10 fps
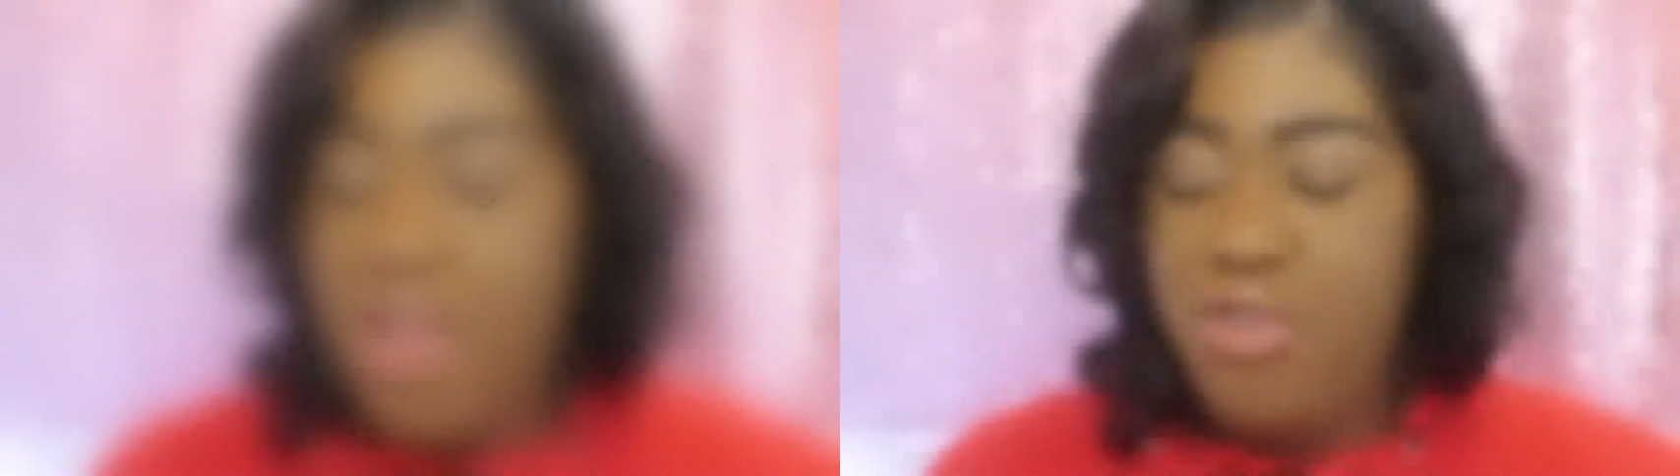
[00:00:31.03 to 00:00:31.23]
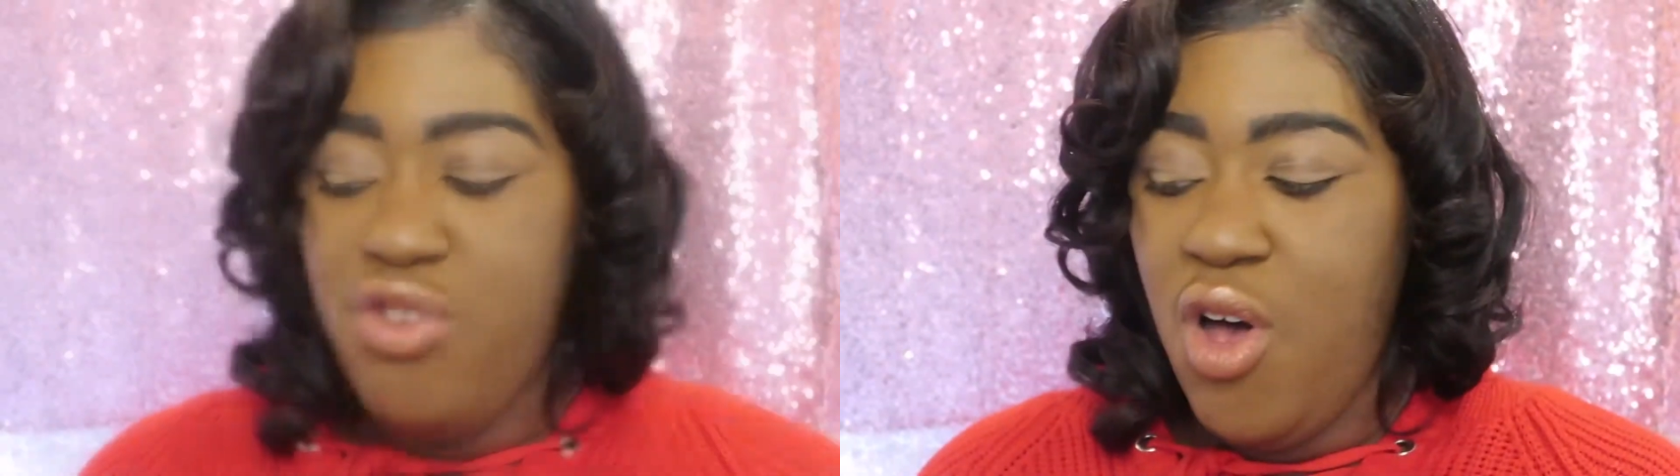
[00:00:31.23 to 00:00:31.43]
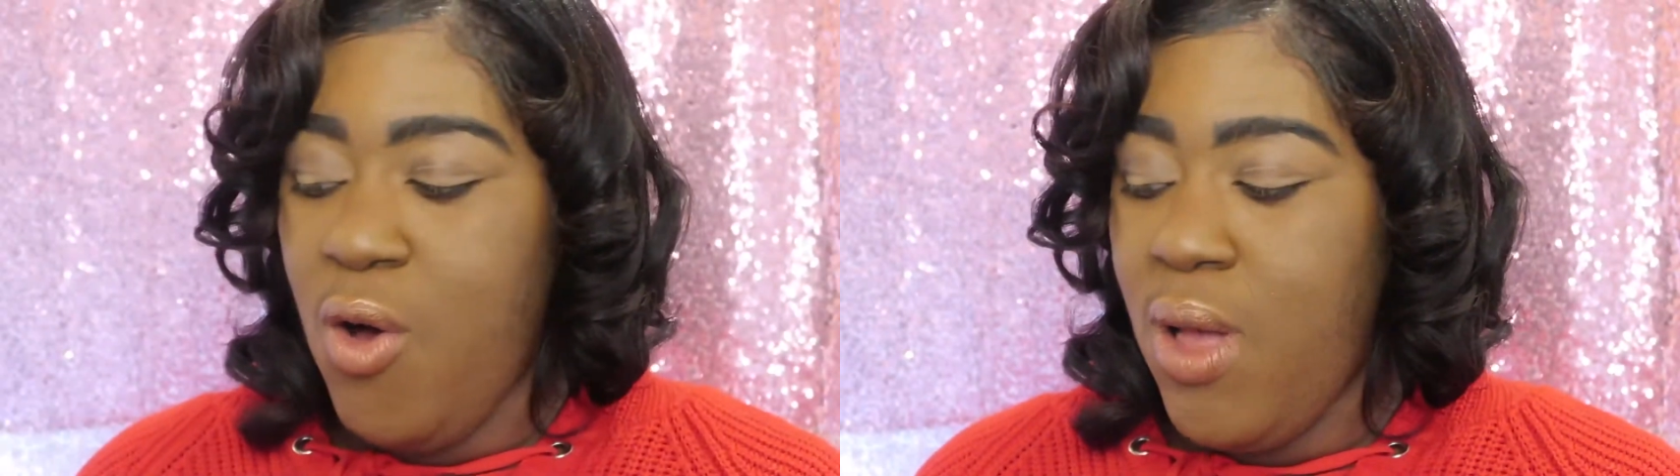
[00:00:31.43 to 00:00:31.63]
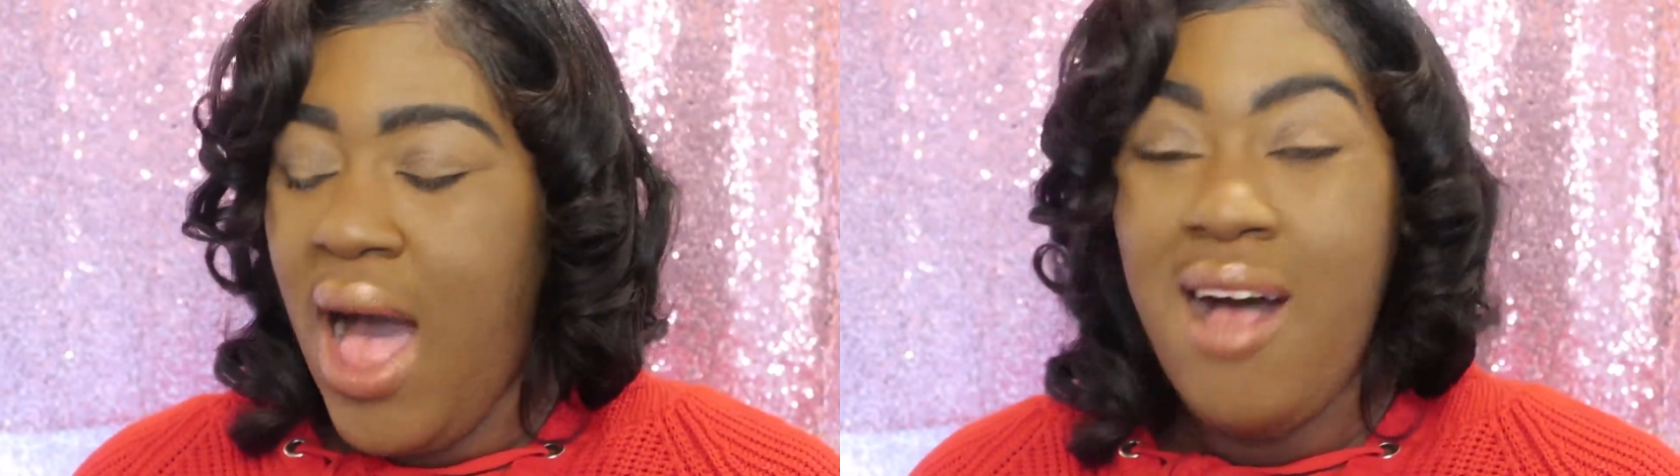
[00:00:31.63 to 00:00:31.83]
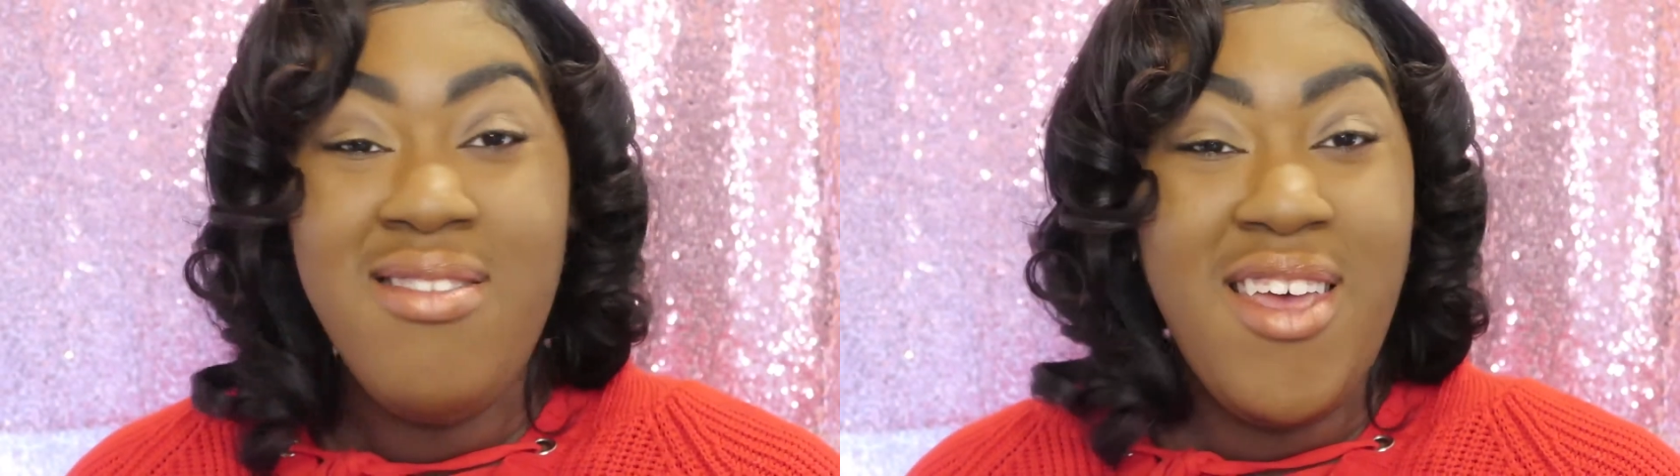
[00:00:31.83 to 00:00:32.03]
So
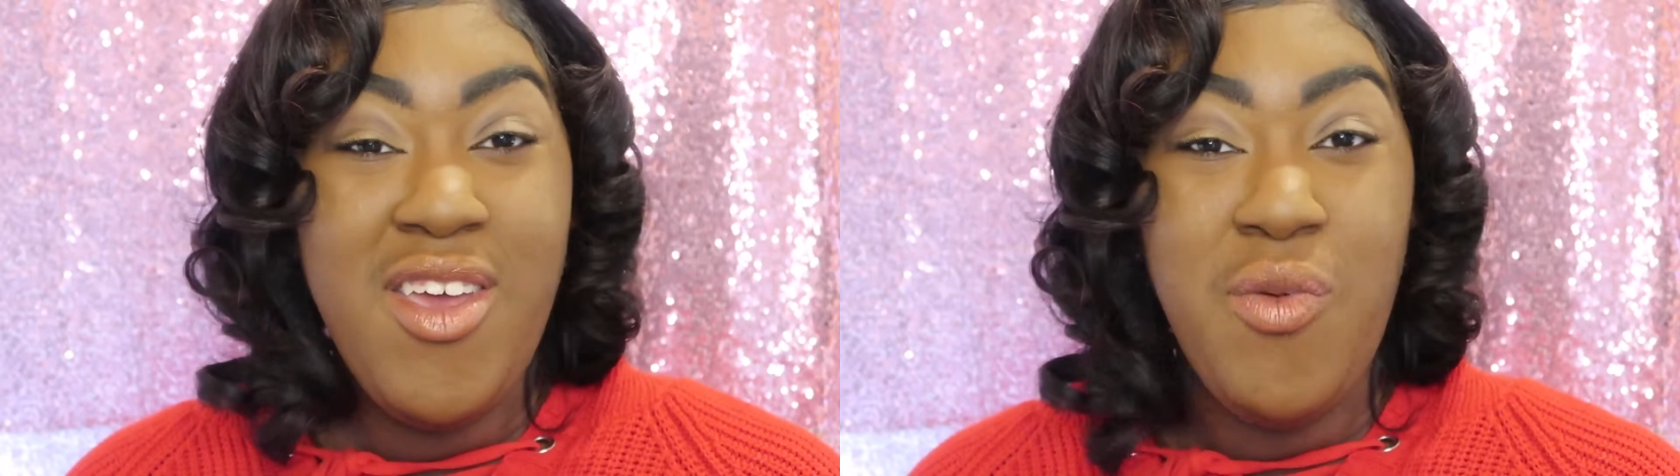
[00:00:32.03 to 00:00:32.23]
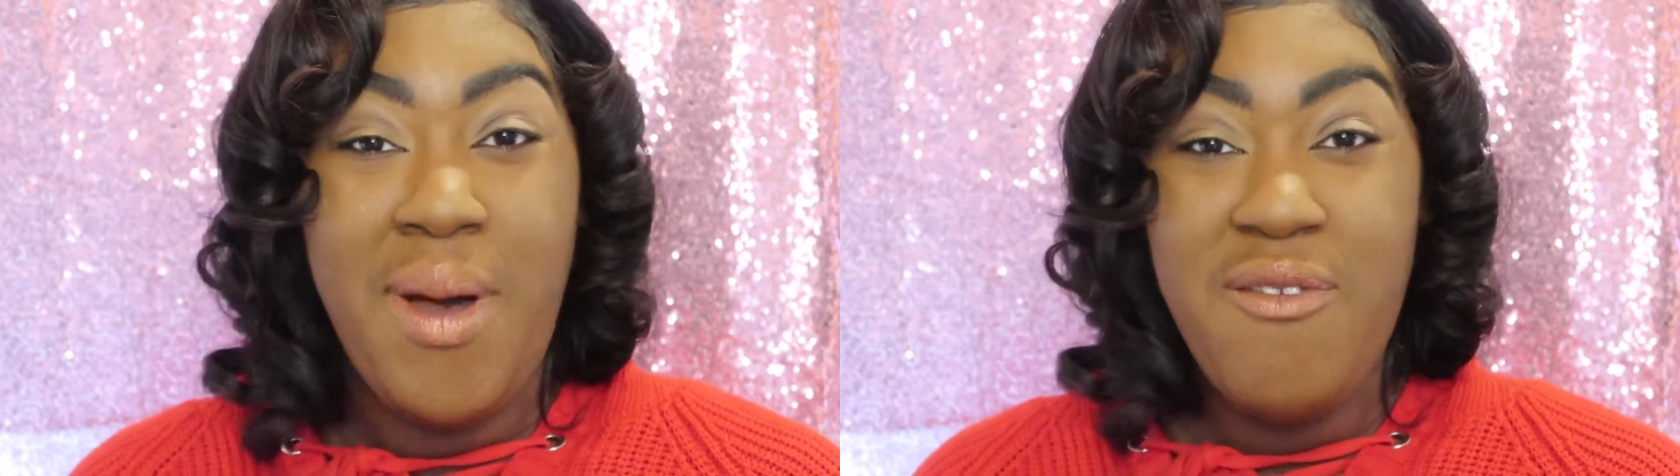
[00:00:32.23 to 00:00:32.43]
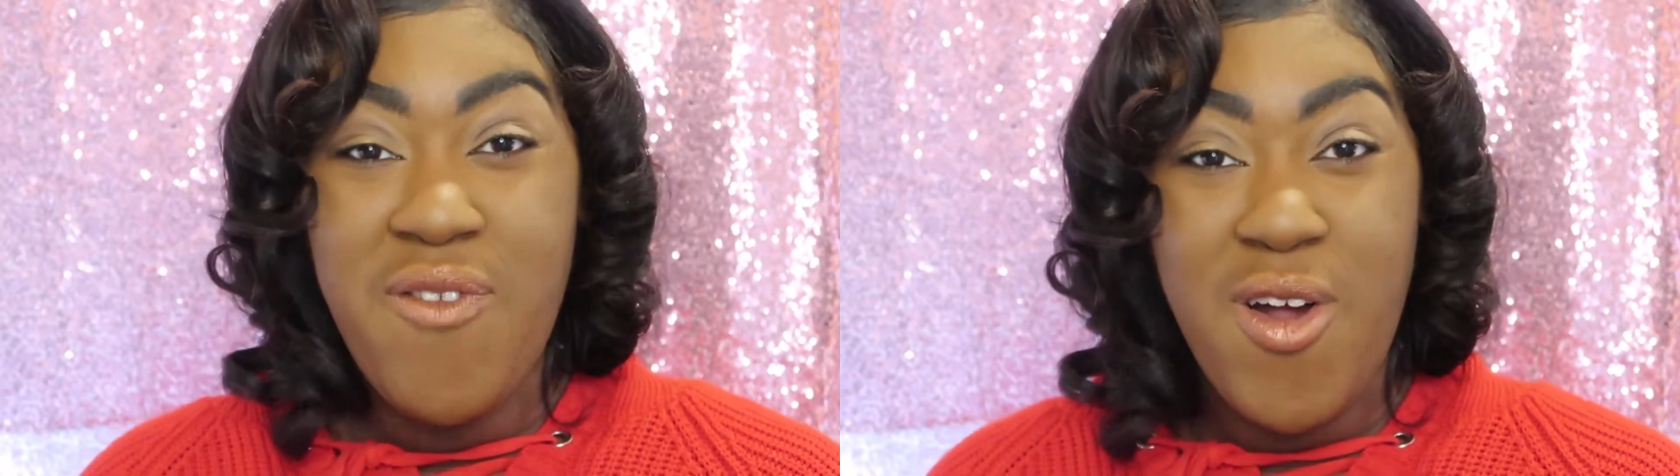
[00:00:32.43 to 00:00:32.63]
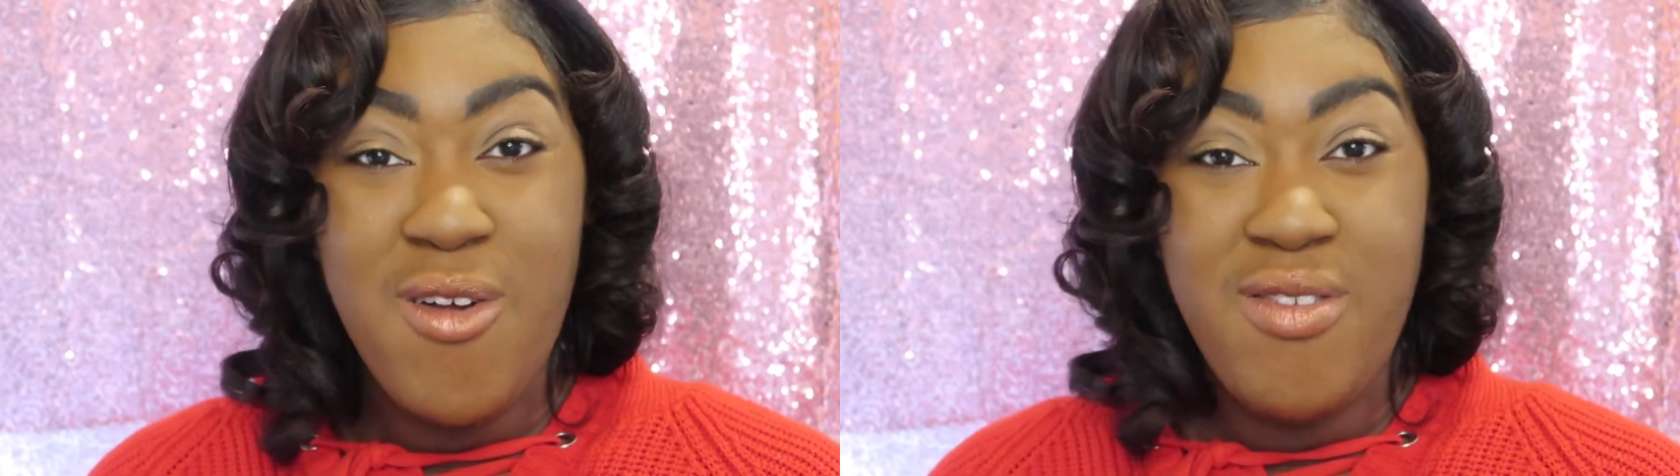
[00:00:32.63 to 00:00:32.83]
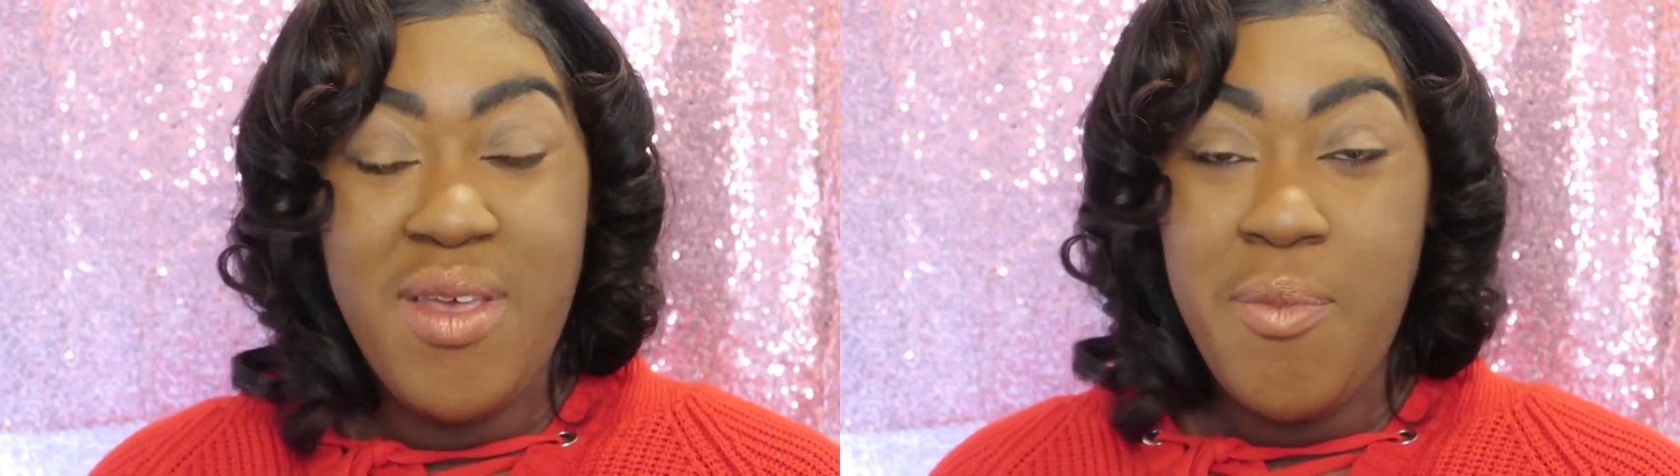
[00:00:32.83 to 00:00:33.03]
I'll tell you my first